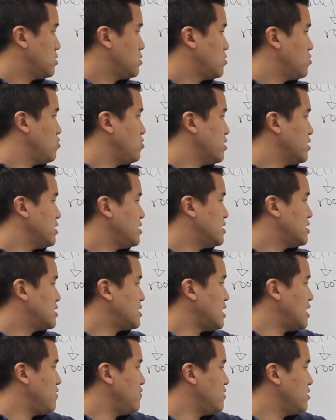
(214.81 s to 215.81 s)

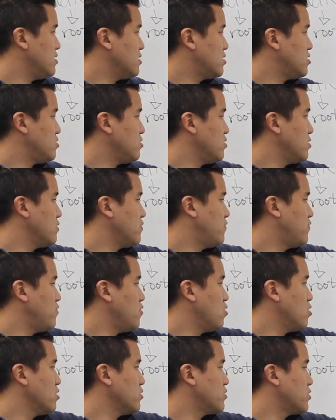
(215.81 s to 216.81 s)
27 to the
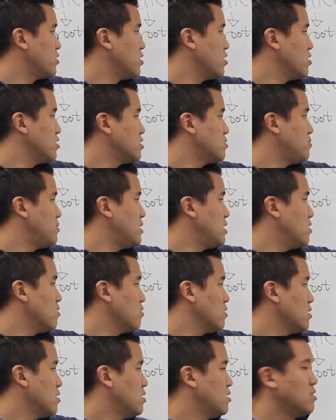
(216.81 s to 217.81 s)
4/3
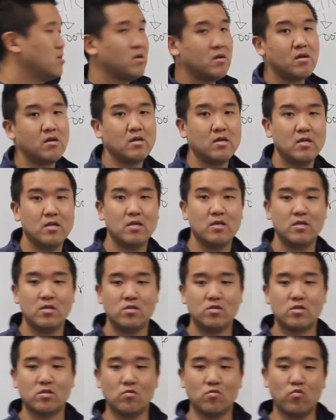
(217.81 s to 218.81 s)
power.
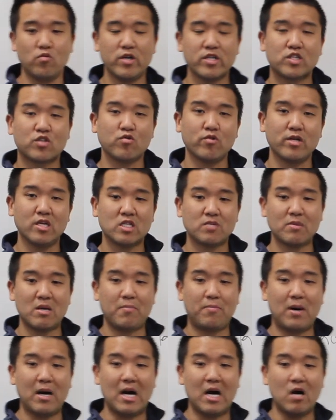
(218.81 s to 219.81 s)
So which one is my
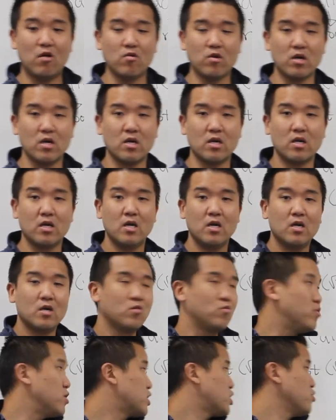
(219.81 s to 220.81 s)
power?
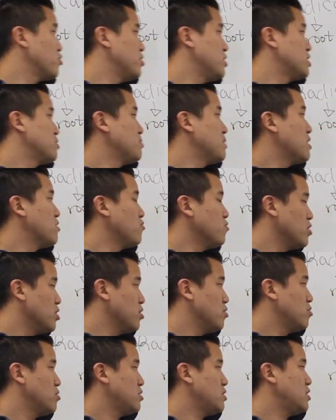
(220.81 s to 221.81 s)
Which one is my
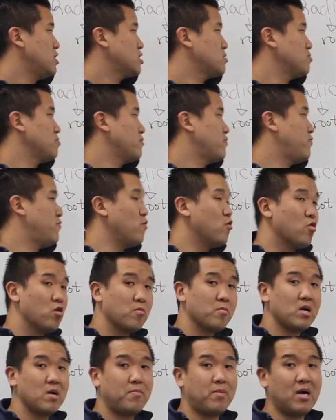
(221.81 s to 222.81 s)
root? Is 4
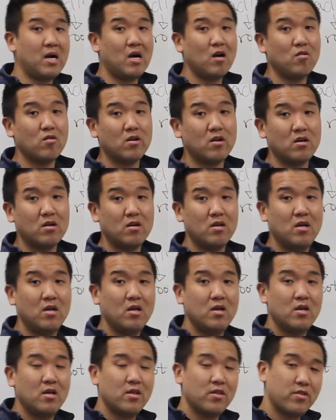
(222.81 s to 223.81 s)
my power,
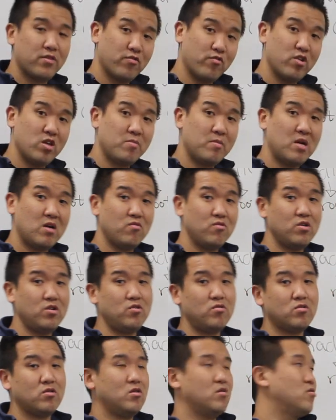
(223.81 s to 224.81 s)
3 my
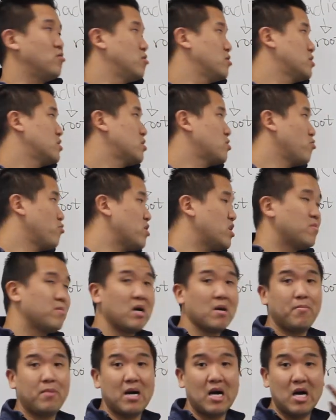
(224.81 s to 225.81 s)
root, or is 3
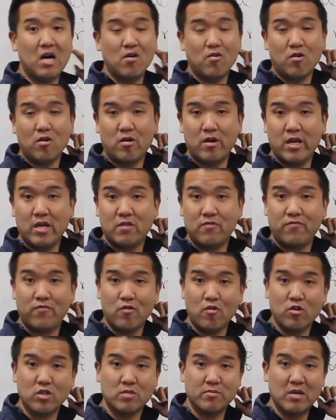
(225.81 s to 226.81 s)
my power and
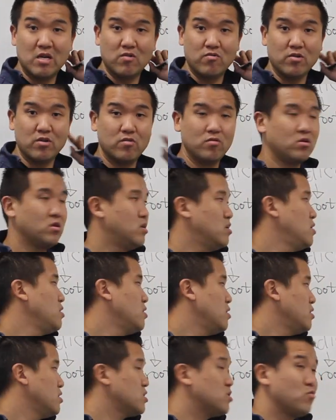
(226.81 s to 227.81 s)
4 is my root?
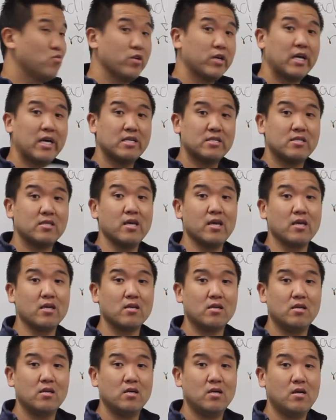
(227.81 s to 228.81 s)
So what do you guys
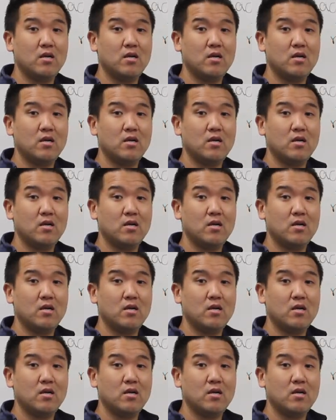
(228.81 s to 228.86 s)
think?